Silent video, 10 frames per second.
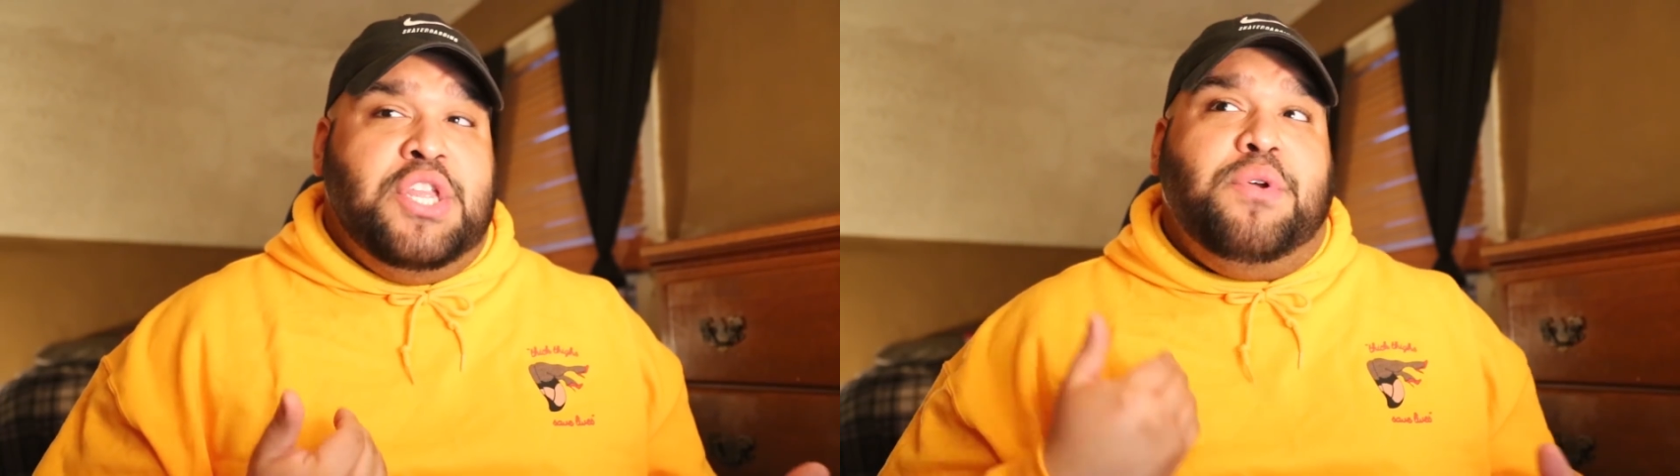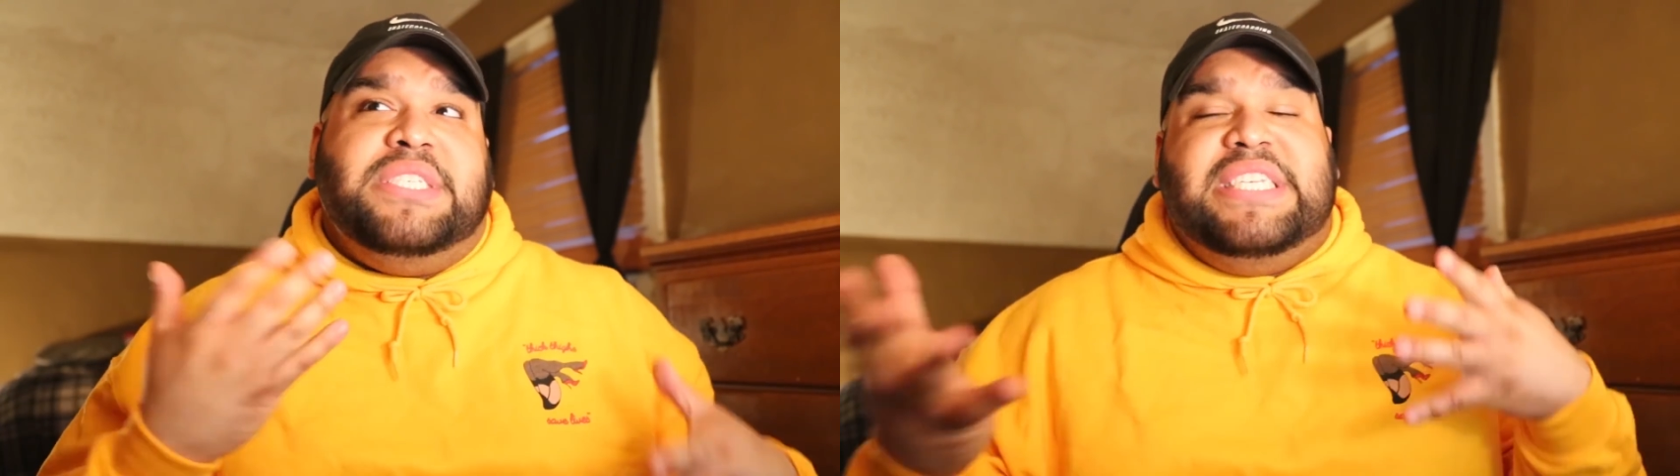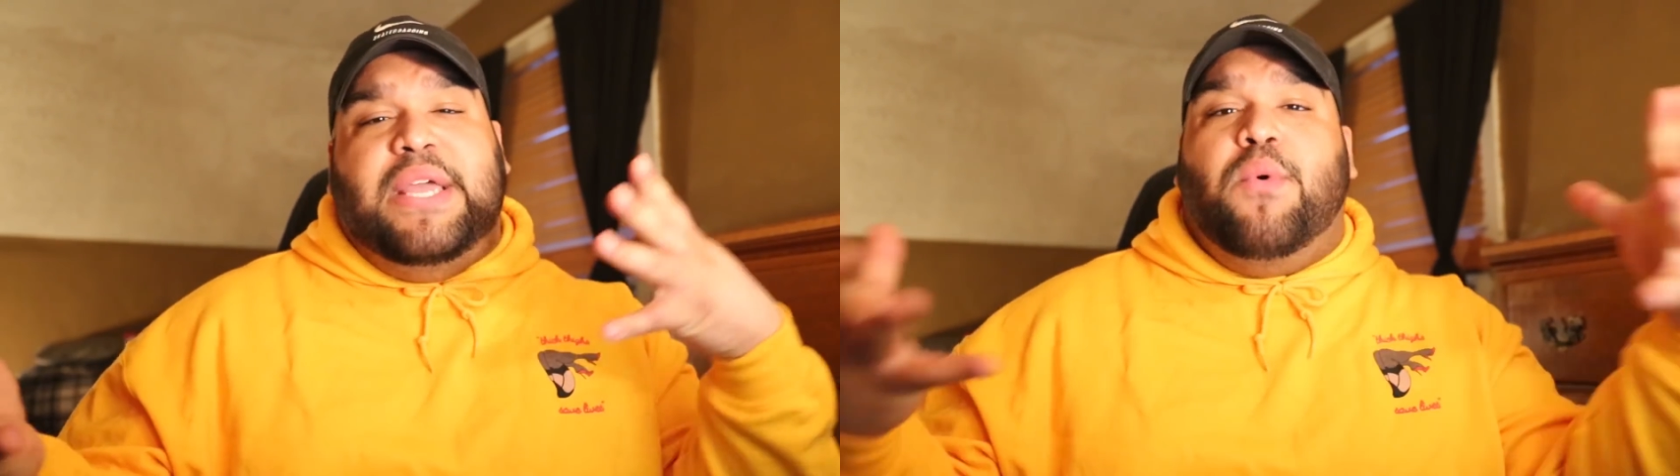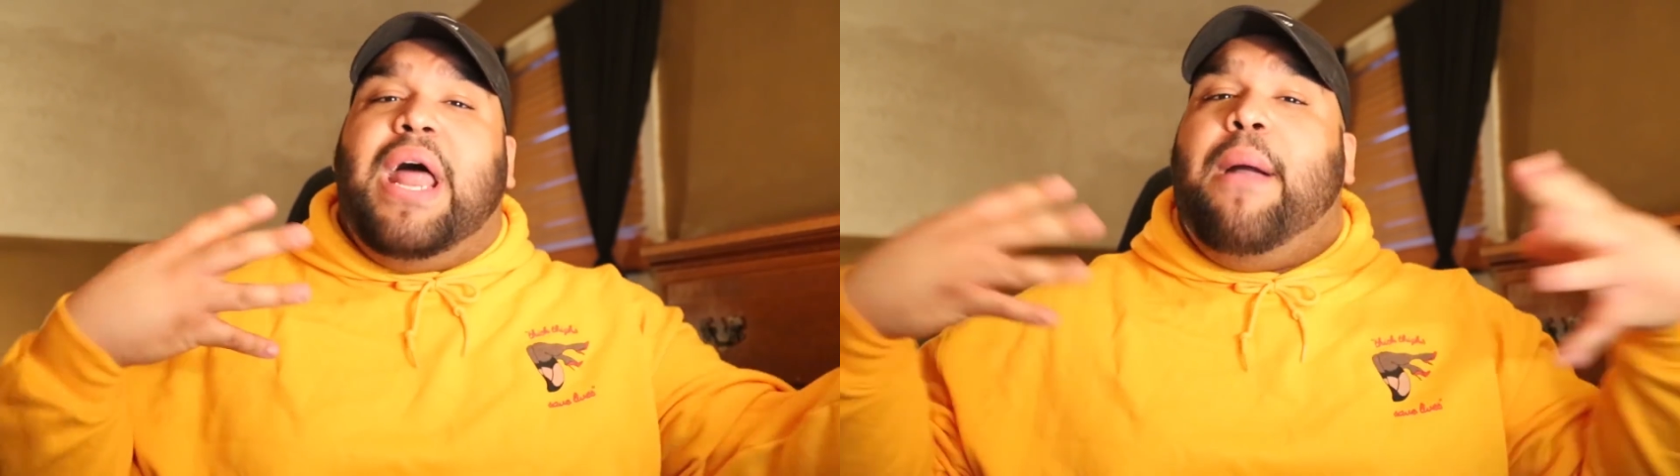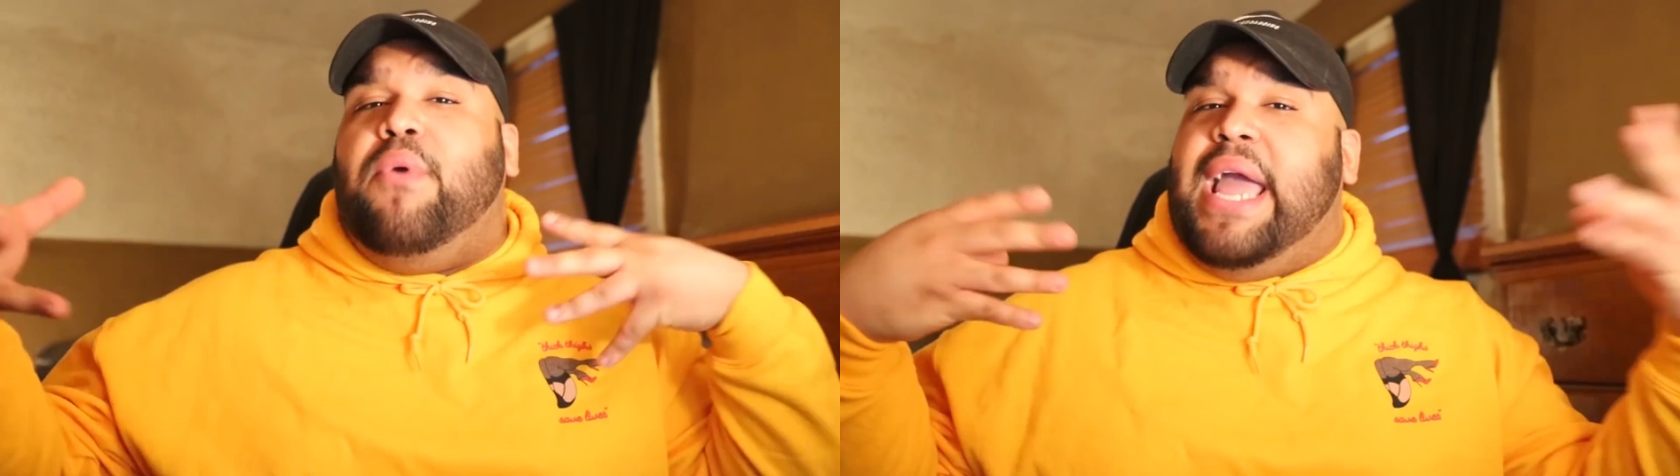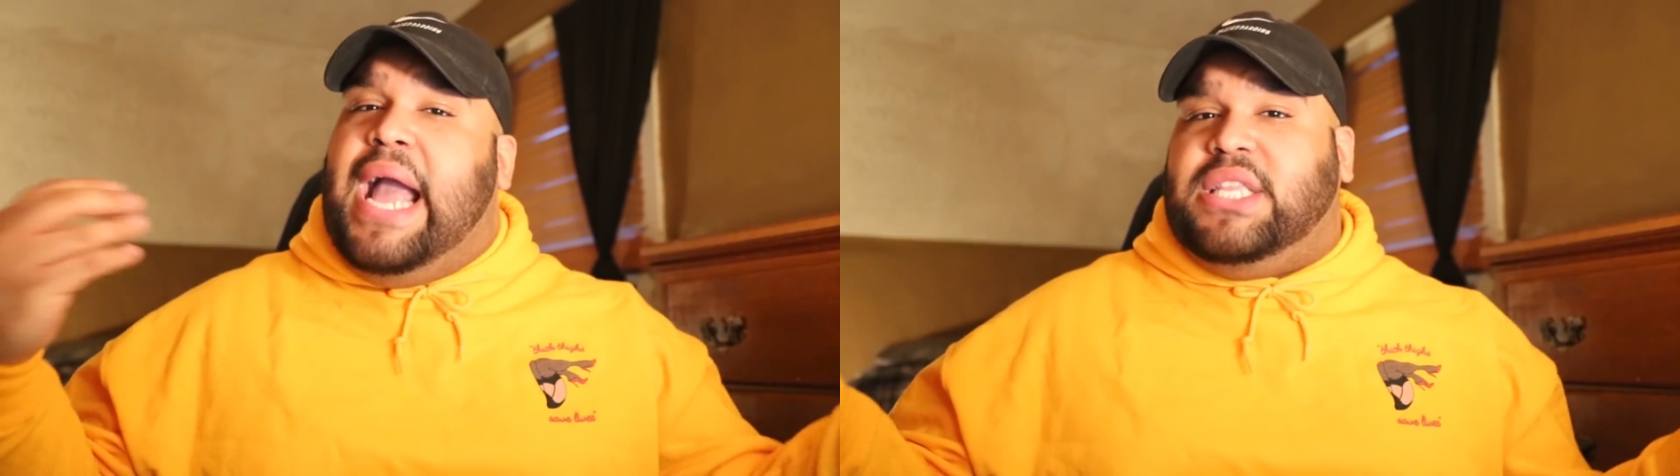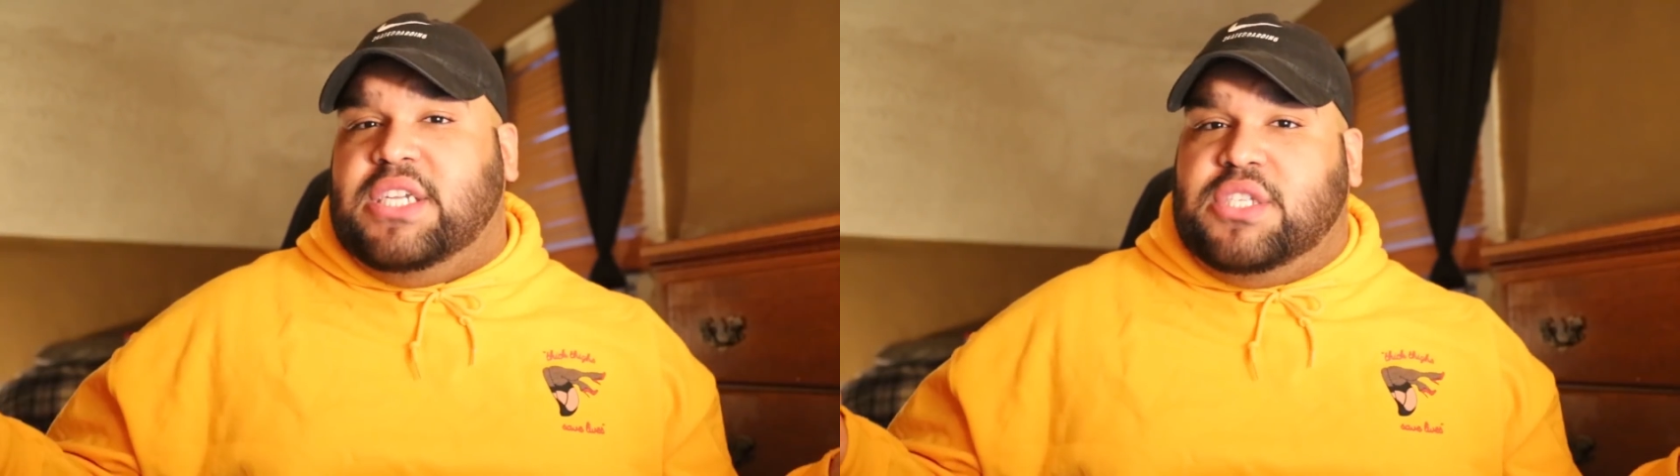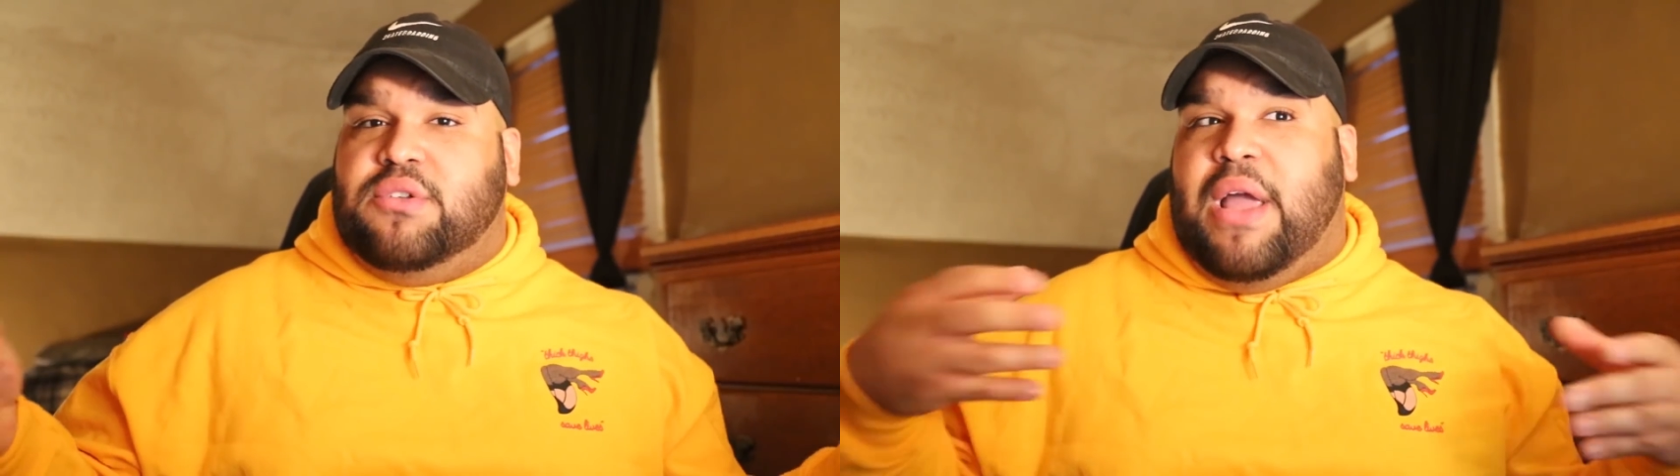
And you can see what I'm reacting to,